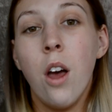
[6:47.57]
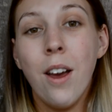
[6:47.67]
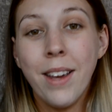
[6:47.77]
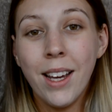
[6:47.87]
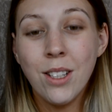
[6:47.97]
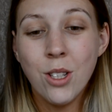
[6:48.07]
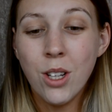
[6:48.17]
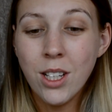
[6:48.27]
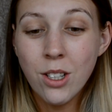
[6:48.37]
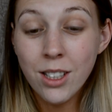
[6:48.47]
Okay, so
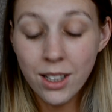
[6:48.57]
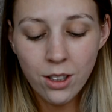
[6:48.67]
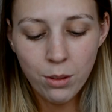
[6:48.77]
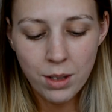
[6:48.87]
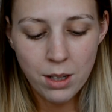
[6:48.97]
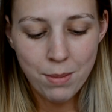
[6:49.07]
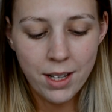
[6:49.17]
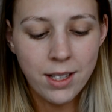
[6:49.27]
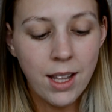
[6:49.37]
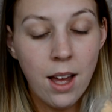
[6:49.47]
it took a little bit to
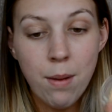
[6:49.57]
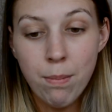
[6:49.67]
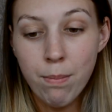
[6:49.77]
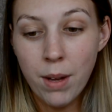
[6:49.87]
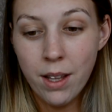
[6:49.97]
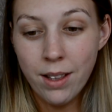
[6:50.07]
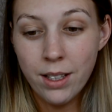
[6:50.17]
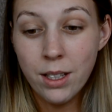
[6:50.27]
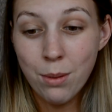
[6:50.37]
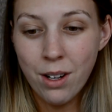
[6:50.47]
mix that, but
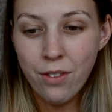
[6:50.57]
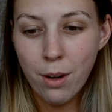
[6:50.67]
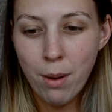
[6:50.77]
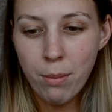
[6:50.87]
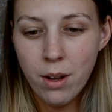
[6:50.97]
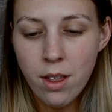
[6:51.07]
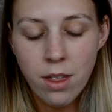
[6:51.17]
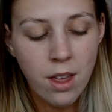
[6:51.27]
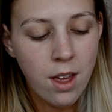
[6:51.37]
this is what I've come up with.